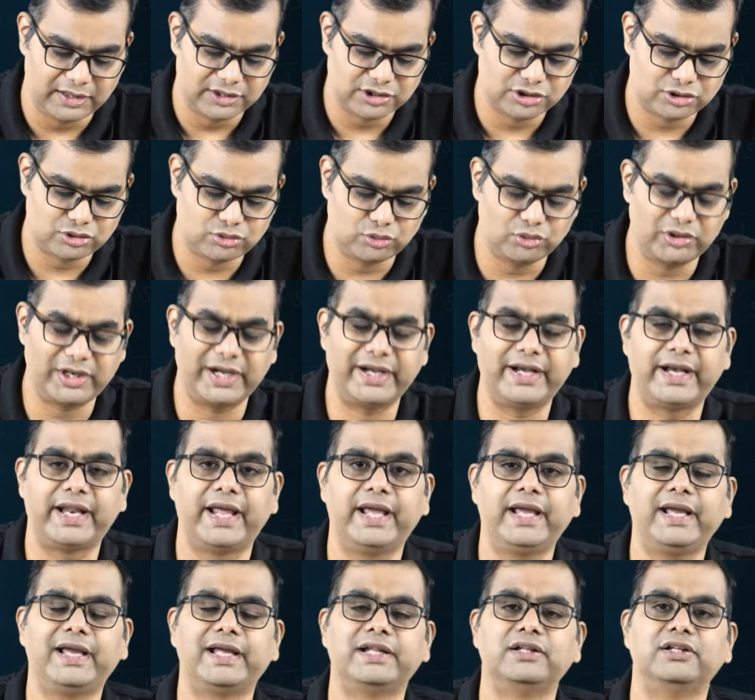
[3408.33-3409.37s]
Student
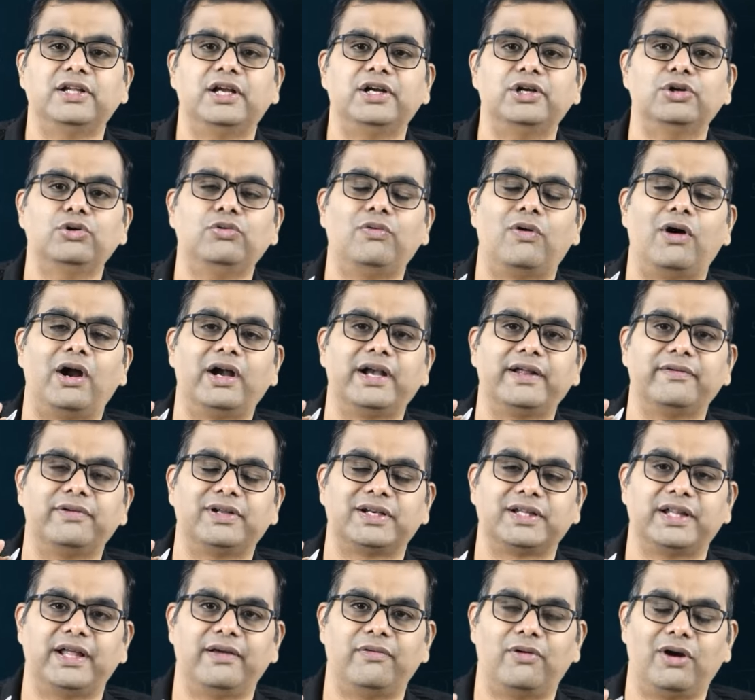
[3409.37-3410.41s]
A can then do
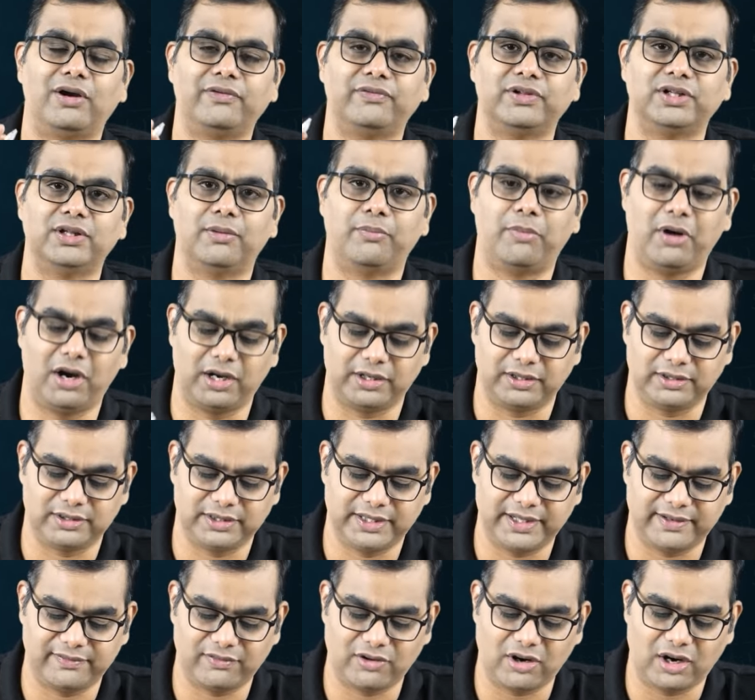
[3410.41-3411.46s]
whatever they want with the
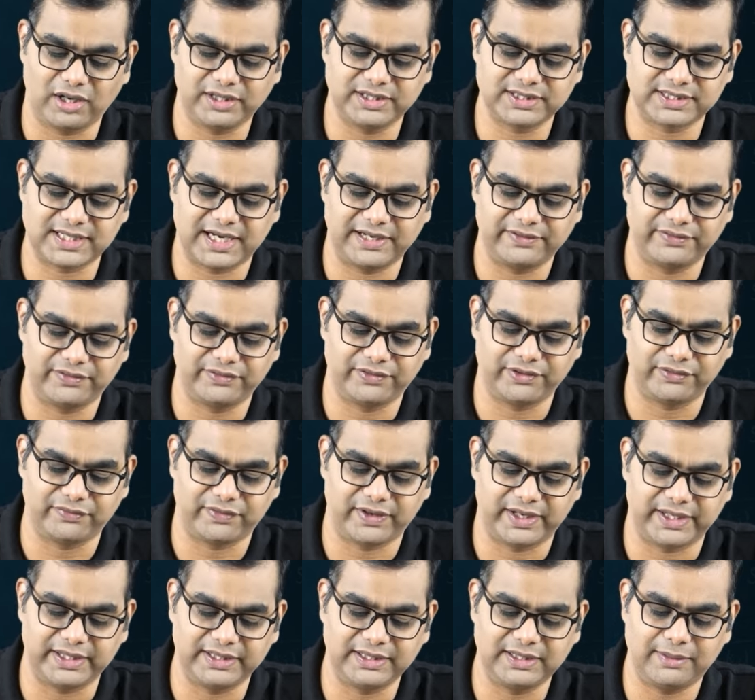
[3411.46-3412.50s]
bond. They have got this
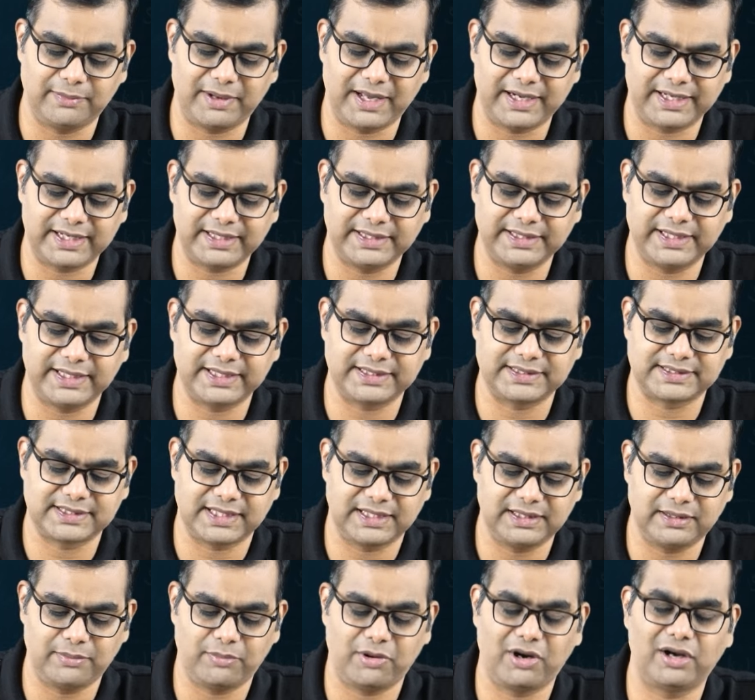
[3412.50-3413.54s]
955. In the market, they can
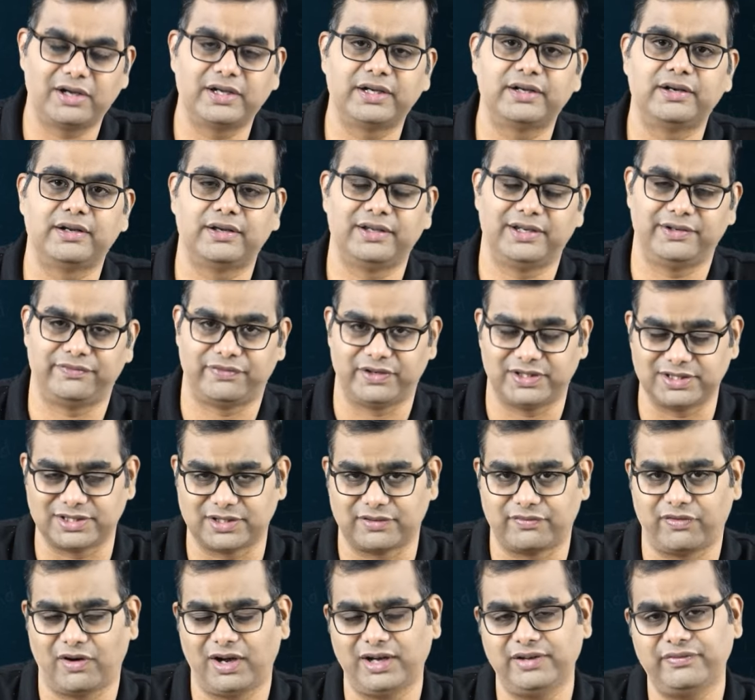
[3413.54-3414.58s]
sell the bond. If it is
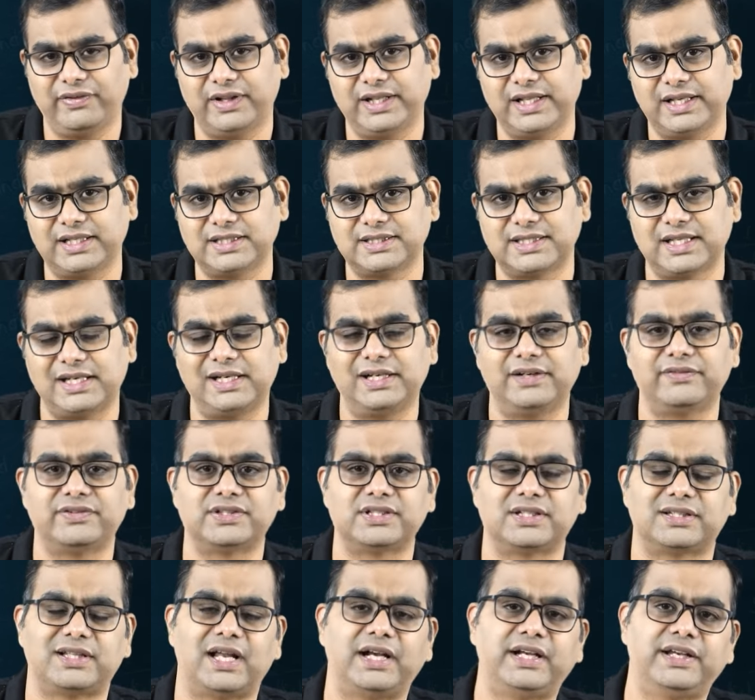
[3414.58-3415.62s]
at 45, they can sell it. If it
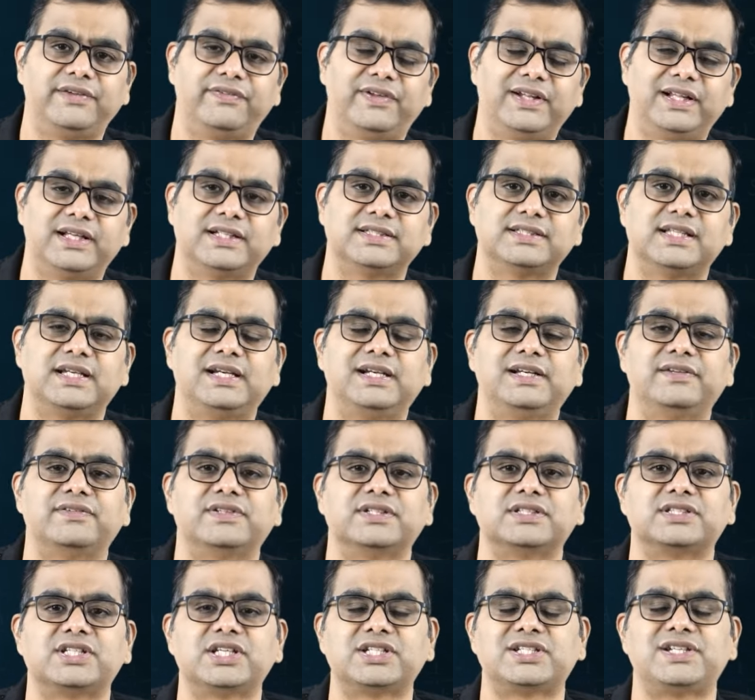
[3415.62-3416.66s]
is at 35, they can sell it. If it
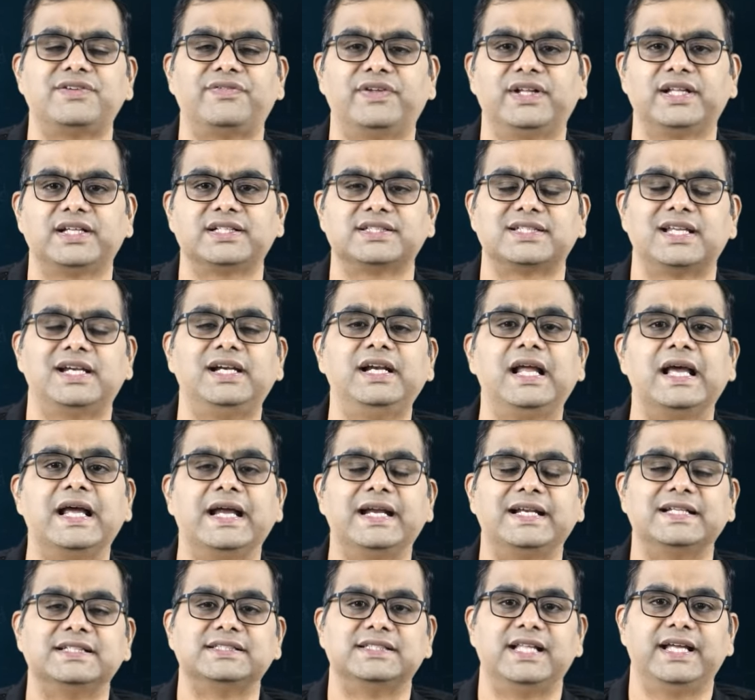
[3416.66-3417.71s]
is at 65, they can sell it.
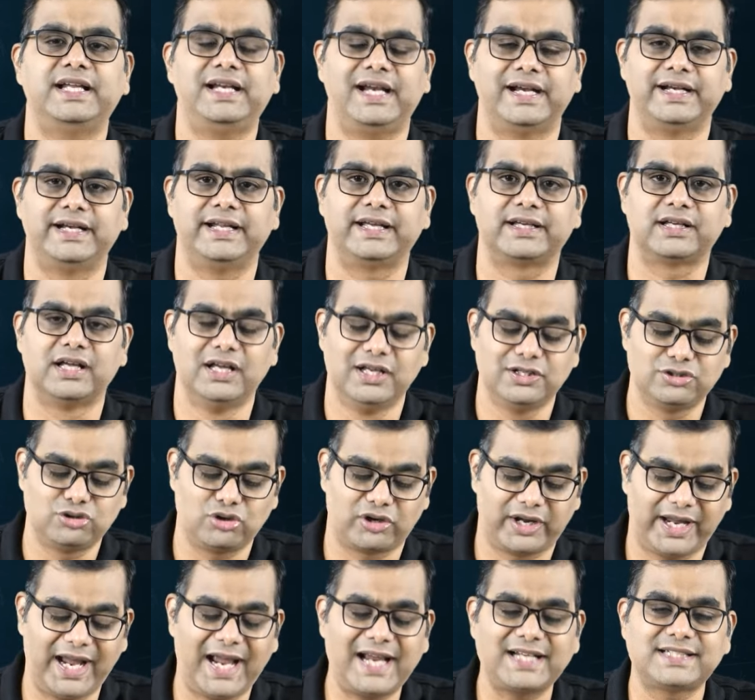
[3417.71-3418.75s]
It is their headache. So,
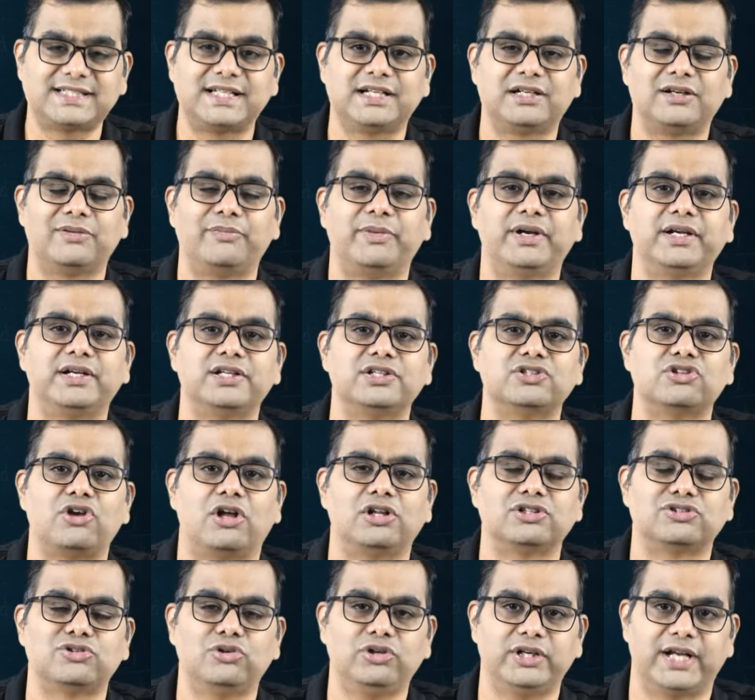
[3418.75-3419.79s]
cash settlement is
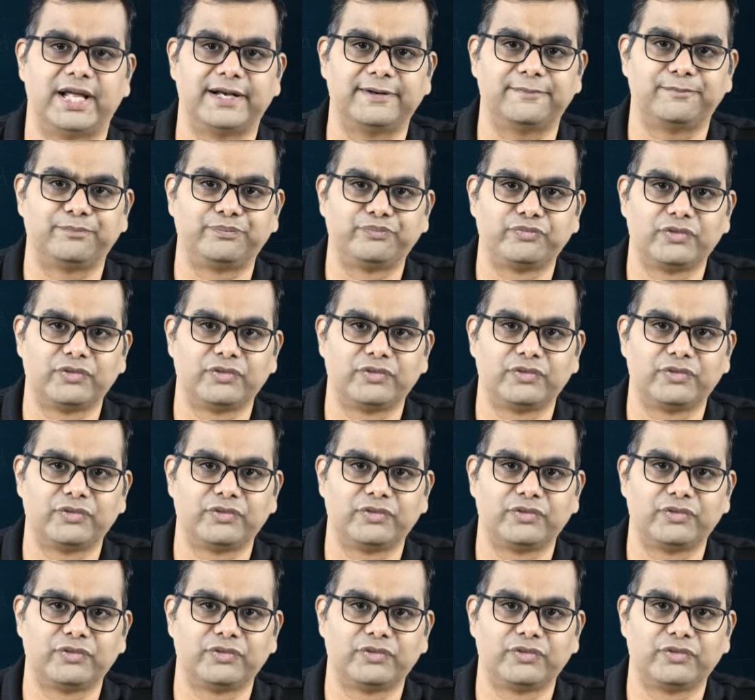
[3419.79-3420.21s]
also done.